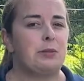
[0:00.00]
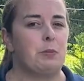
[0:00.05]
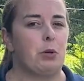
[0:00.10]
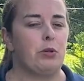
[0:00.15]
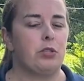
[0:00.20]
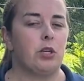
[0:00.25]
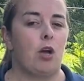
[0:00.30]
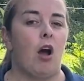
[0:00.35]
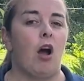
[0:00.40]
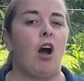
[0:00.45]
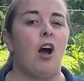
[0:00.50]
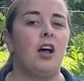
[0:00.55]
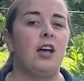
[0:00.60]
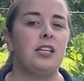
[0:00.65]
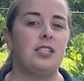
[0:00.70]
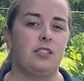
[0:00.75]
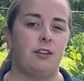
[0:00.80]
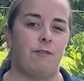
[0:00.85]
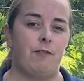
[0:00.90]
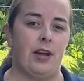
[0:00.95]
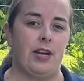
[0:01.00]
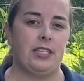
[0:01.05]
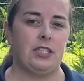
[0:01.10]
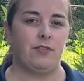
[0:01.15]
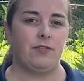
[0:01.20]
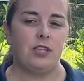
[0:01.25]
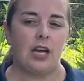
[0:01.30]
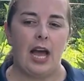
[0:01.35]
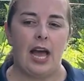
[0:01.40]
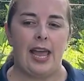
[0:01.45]
most
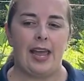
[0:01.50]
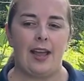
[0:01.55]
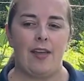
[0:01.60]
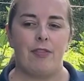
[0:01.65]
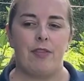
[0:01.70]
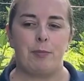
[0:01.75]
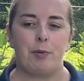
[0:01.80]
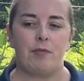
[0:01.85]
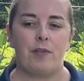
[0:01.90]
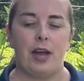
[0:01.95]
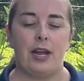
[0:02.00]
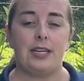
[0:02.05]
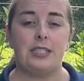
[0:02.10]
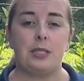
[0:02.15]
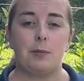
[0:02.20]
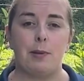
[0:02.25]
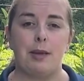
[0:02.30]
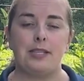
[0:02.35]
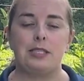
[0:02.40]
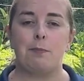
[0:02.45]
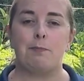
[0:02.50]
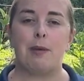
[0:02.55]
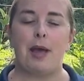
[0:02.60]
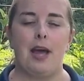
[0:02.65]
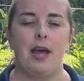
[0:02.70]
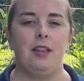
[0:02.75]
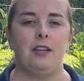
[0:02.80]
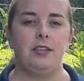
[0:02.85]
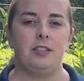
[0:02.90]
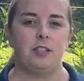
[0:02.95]
cost-effective diet that provides the best
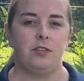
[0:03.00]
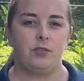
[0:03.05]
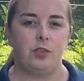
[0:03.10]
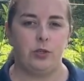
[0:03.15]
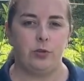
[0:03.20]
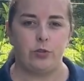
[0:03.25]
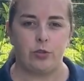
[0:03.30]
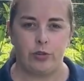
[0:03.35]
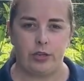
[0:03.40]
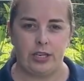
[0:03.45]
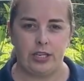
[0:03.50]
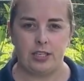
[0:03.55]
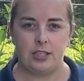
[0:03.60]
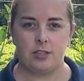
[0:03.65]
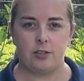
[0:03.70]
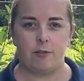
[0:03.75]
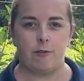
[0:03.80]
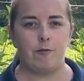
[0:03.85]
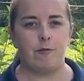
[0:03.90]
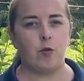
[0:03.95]
balance of nutrients